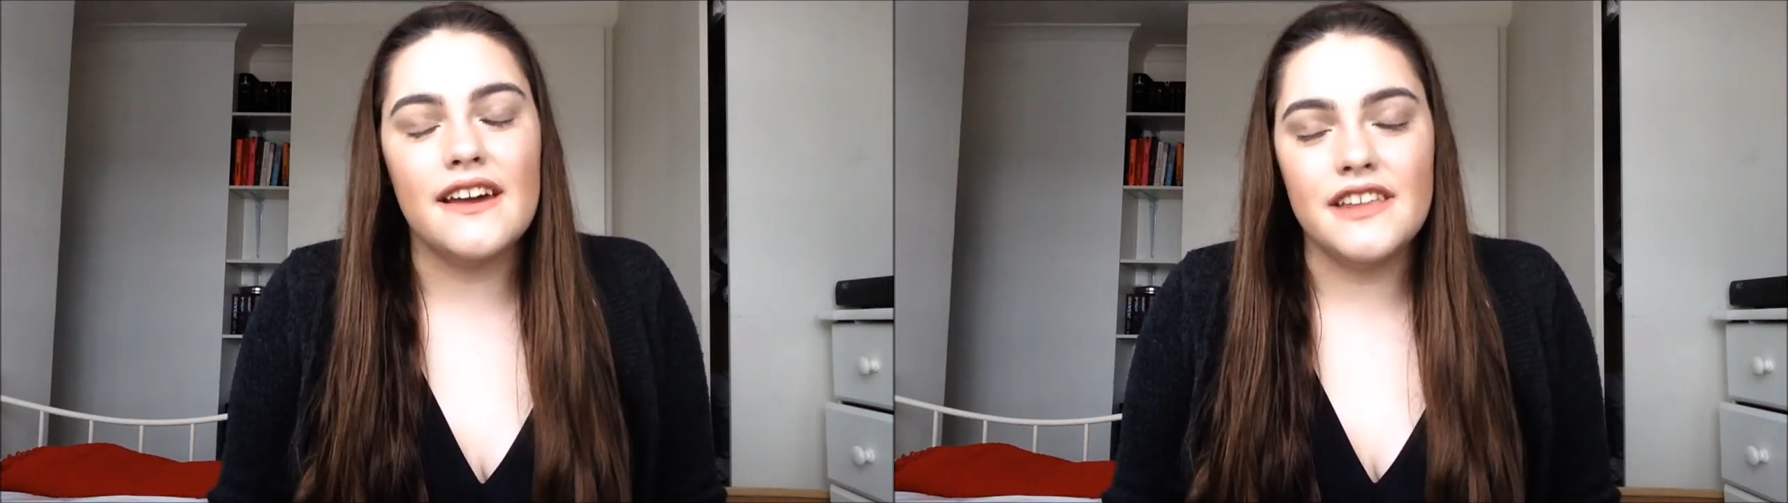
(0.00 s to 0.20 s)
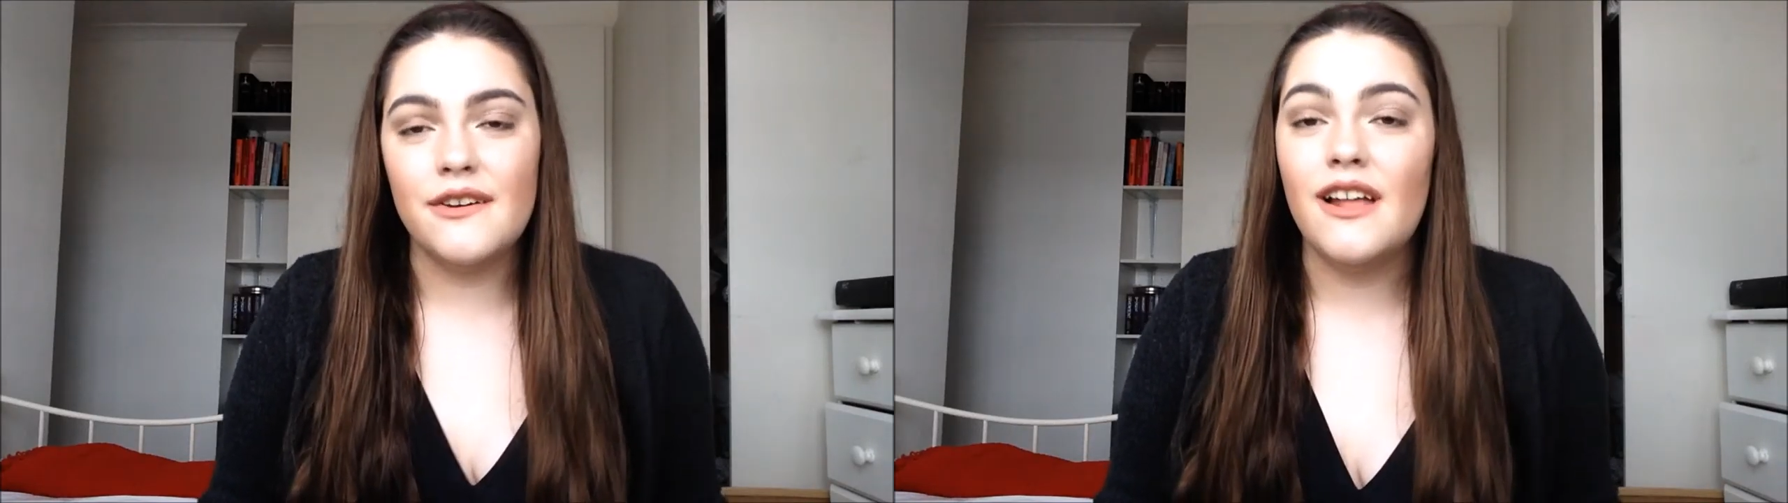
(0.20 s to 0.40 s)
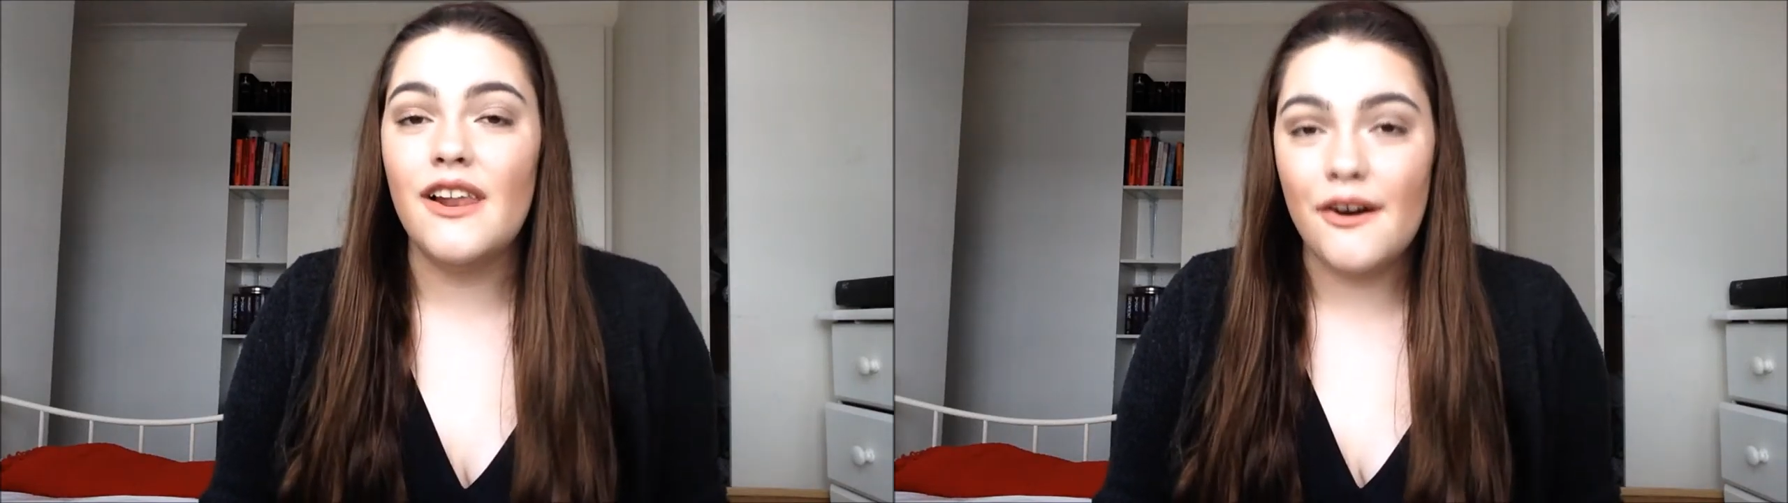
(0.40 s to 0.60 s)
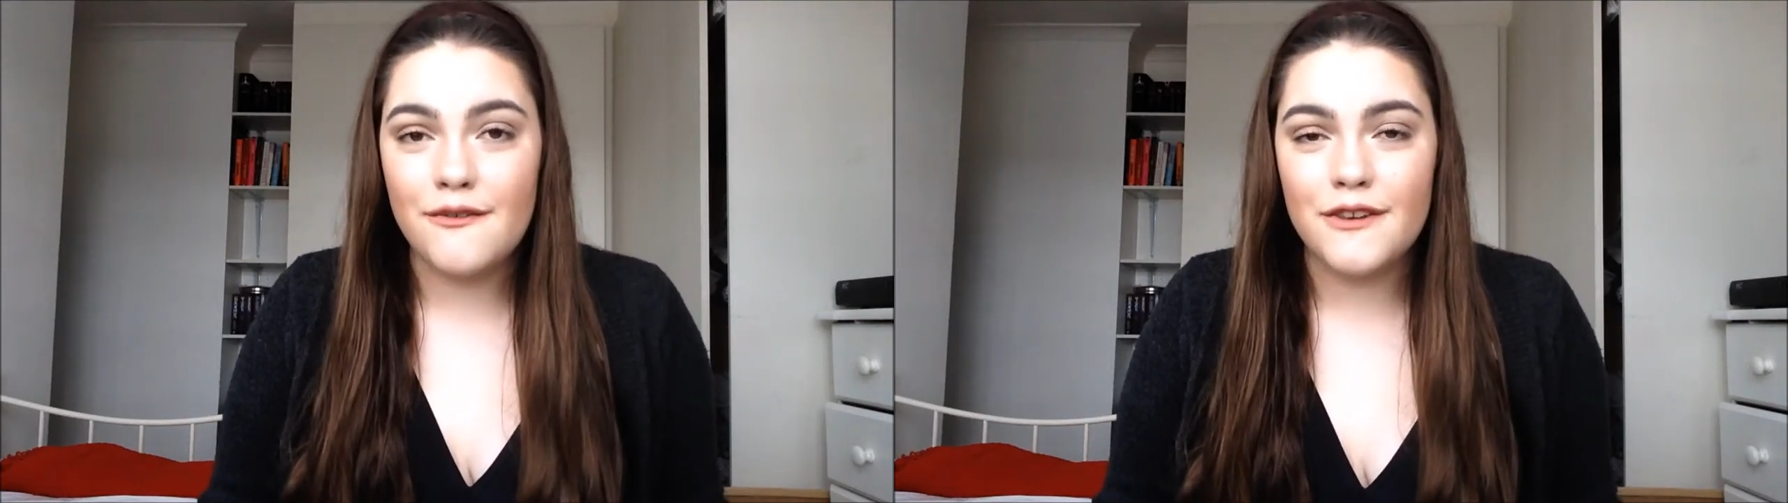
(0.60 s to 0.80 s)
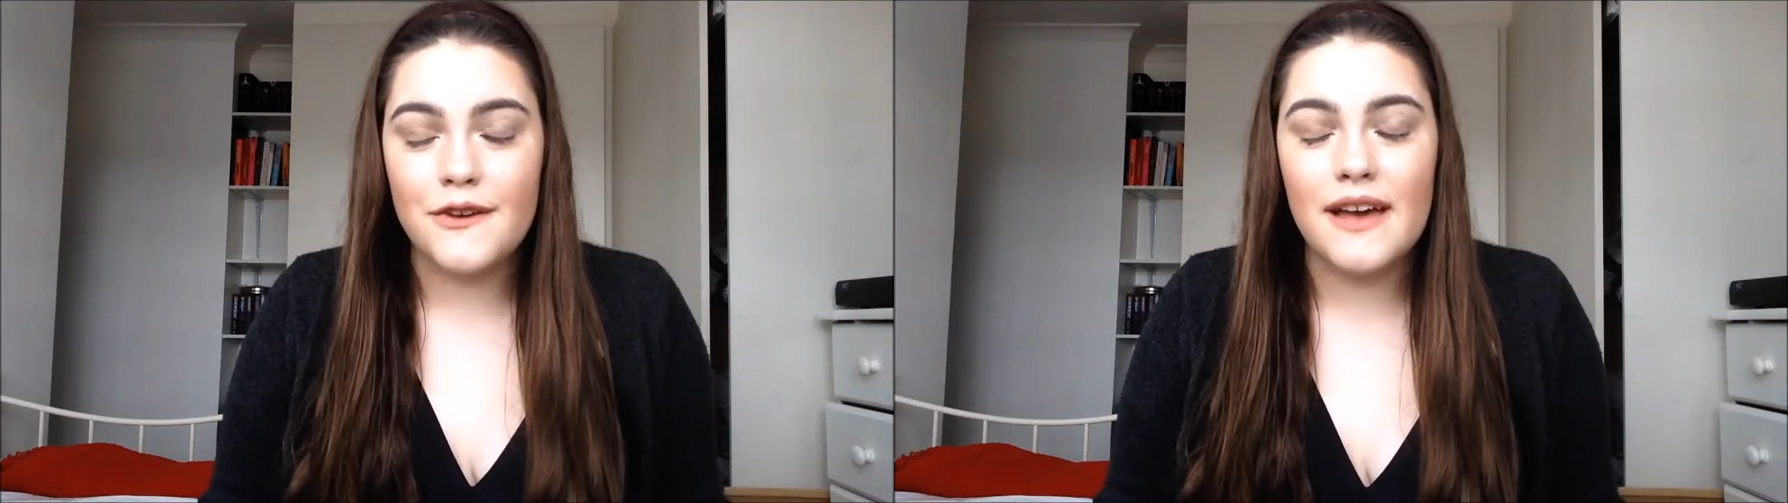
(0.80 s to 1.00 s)
and I know a lot
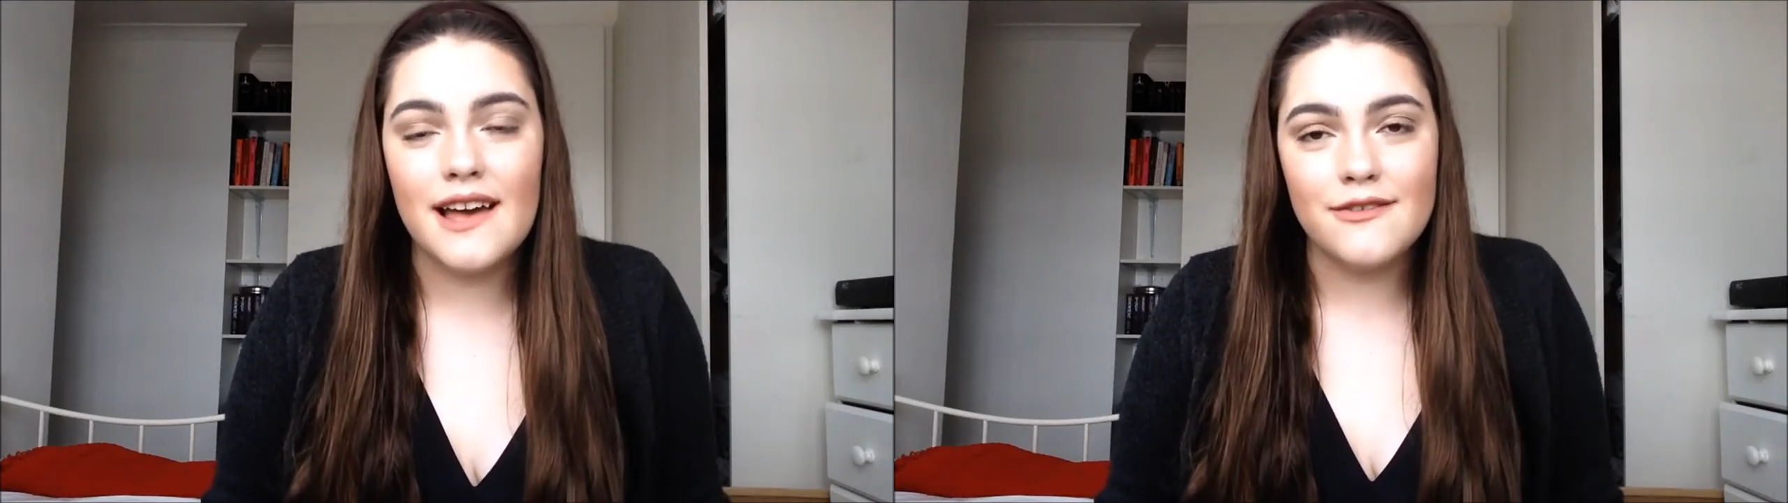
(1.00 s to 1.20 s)
of you